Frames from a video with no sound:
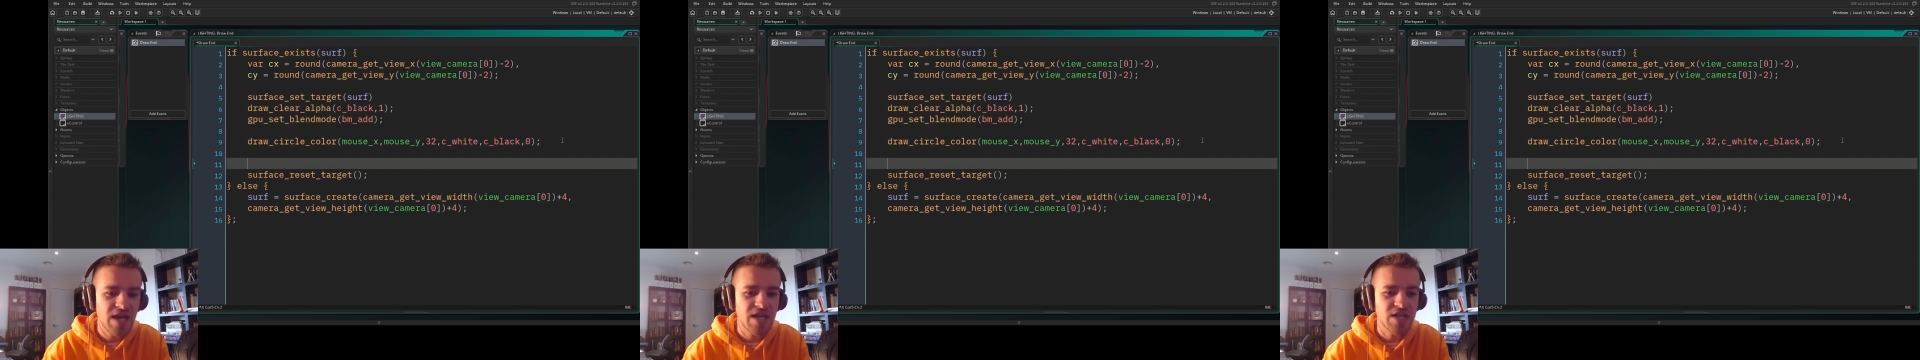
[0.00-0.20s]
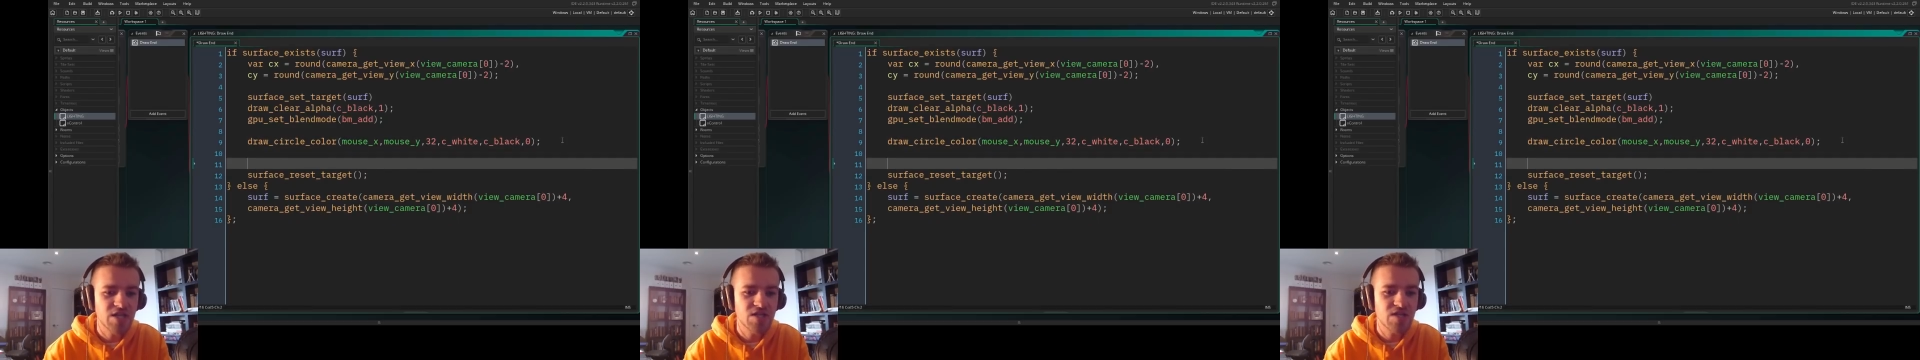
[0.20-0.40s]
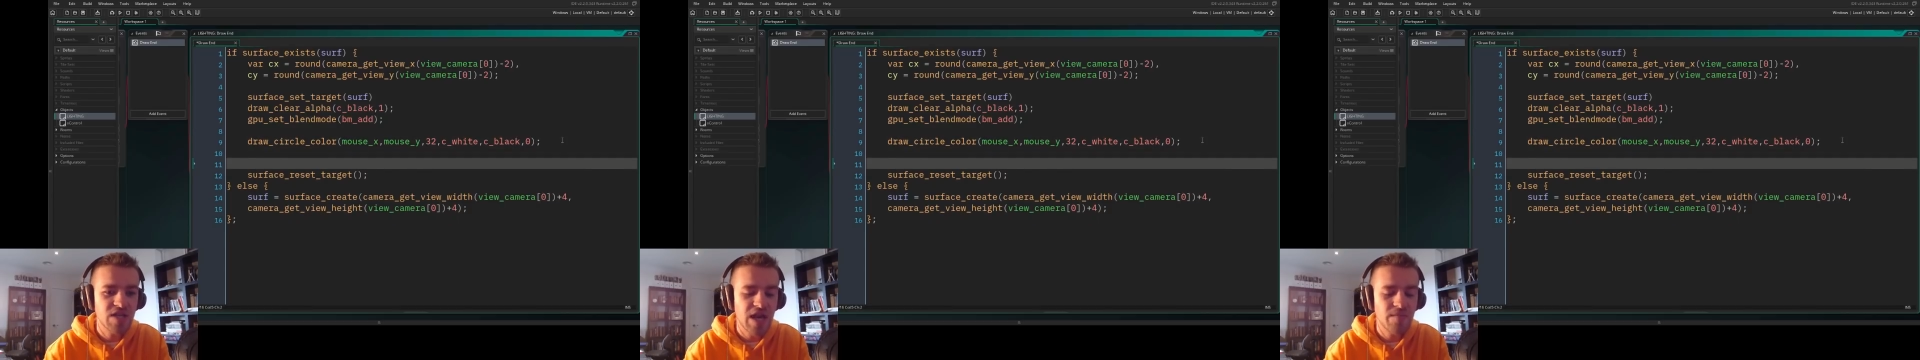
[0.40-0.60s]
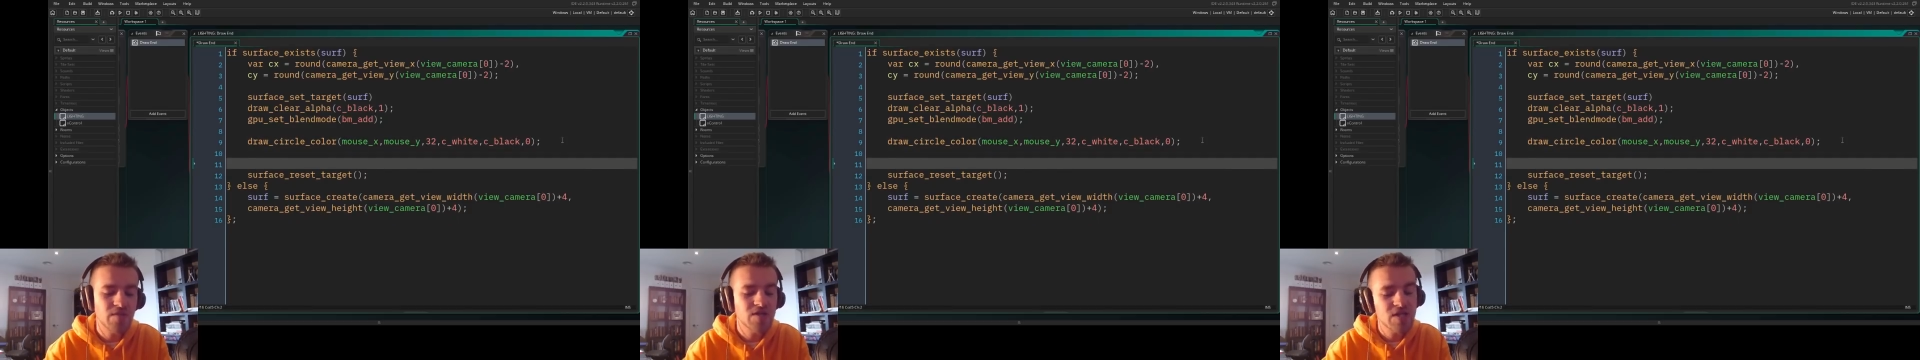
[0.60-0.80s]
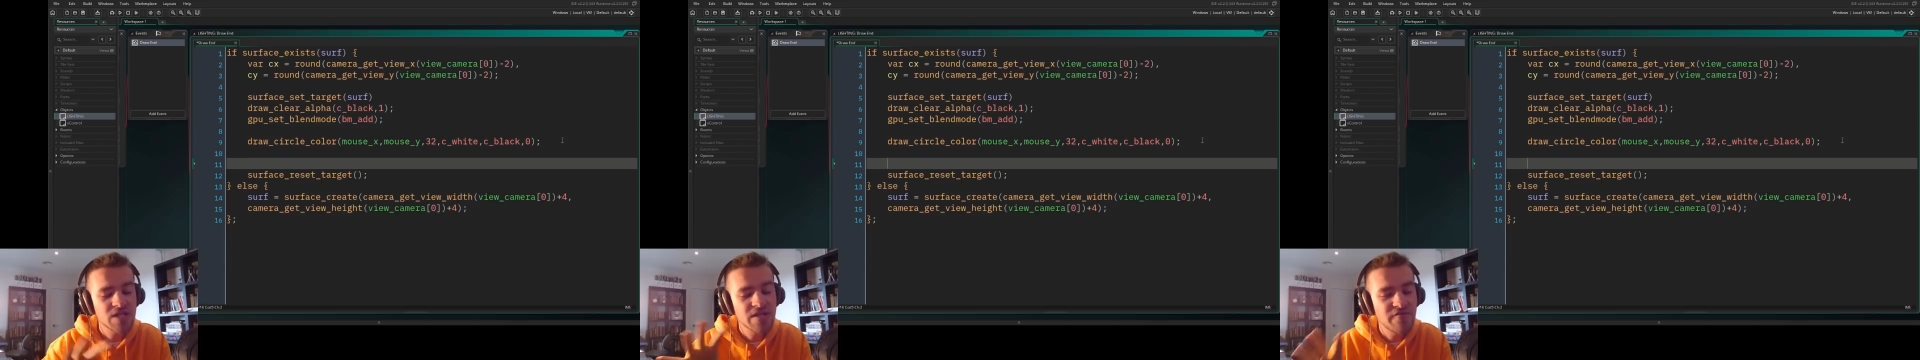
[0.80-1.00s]
and the
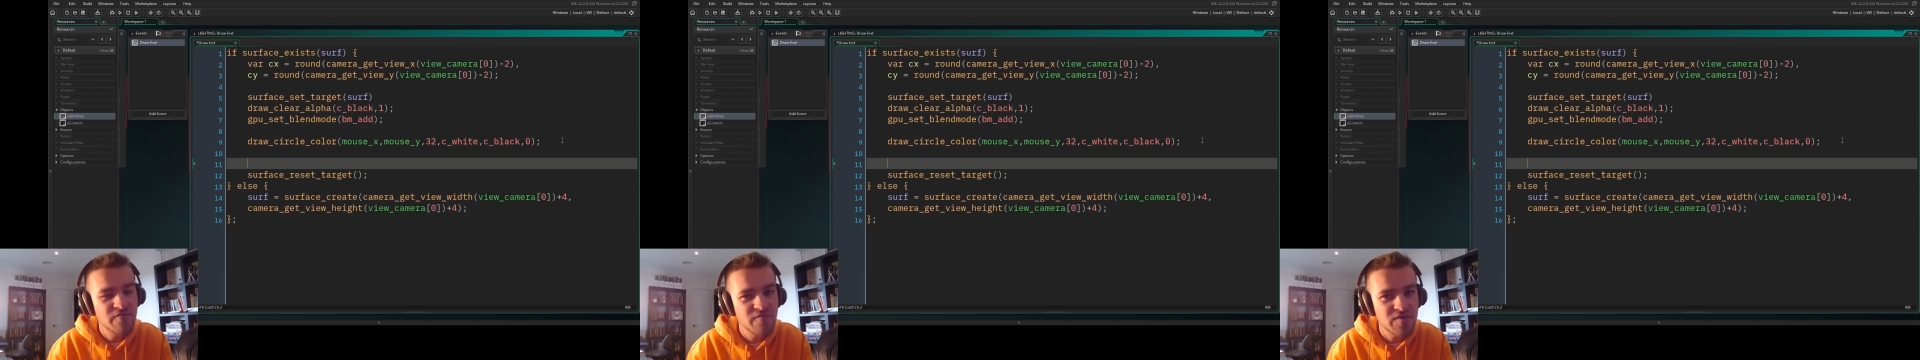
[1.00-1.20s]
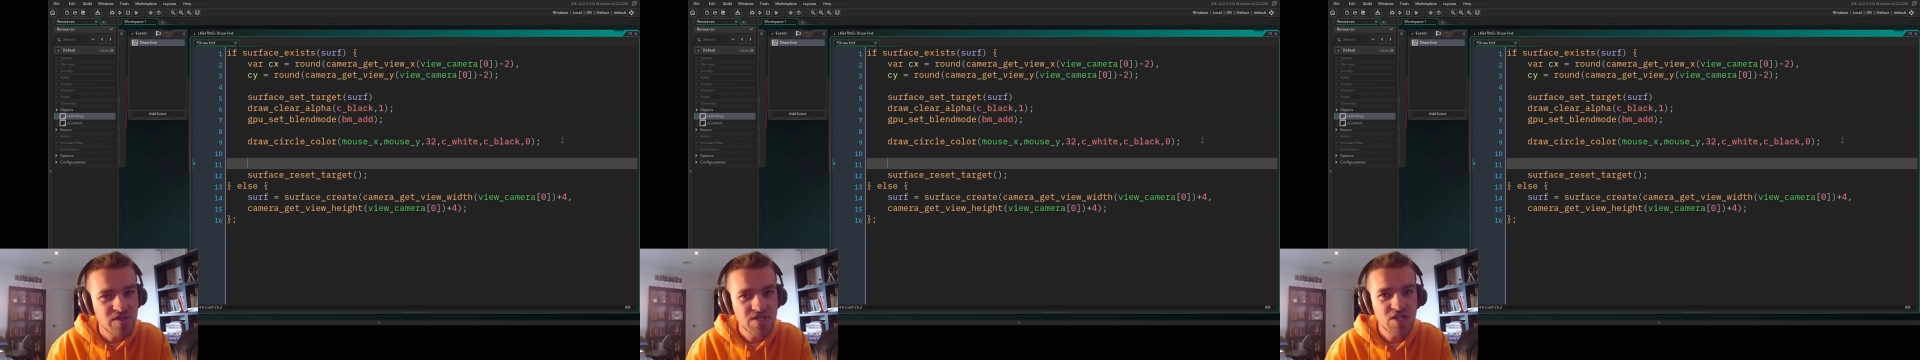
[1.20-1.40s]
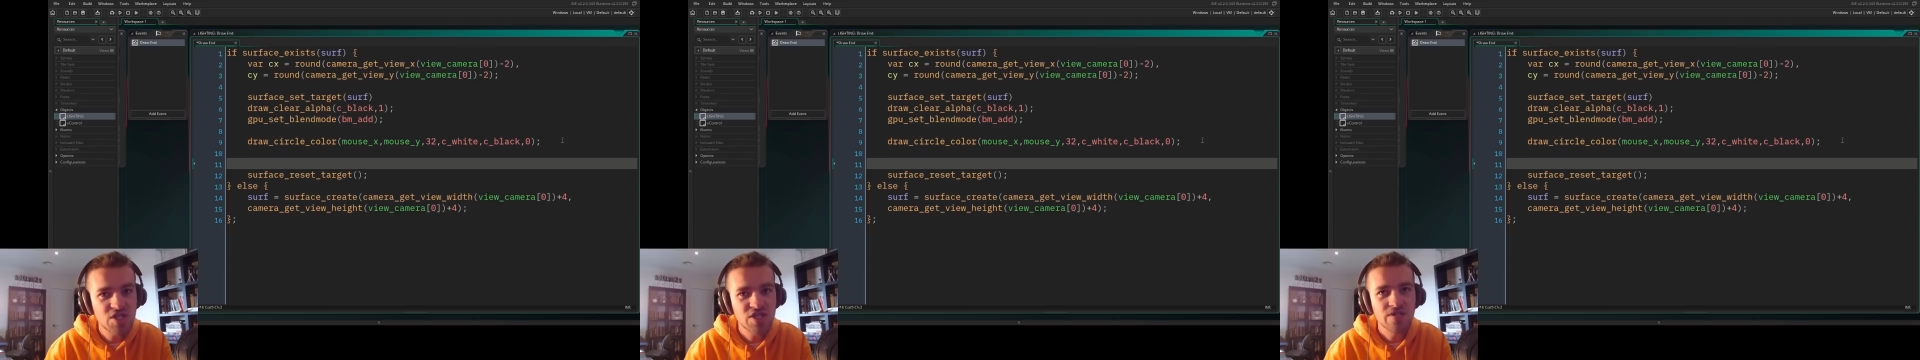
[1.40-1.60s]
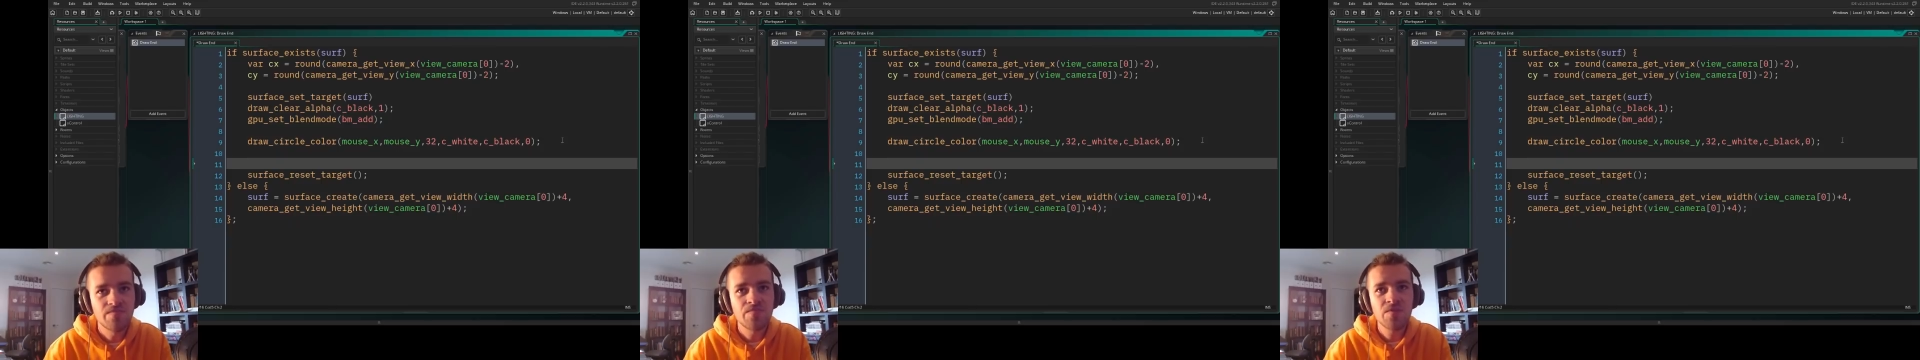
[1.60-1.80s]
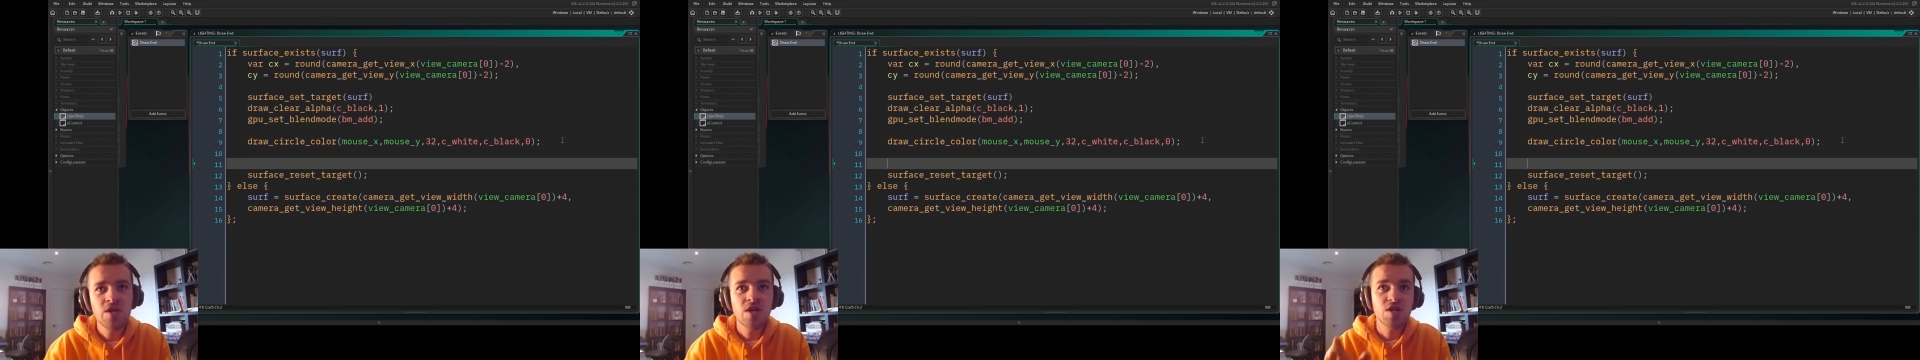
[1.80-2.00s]
camera's in a different position,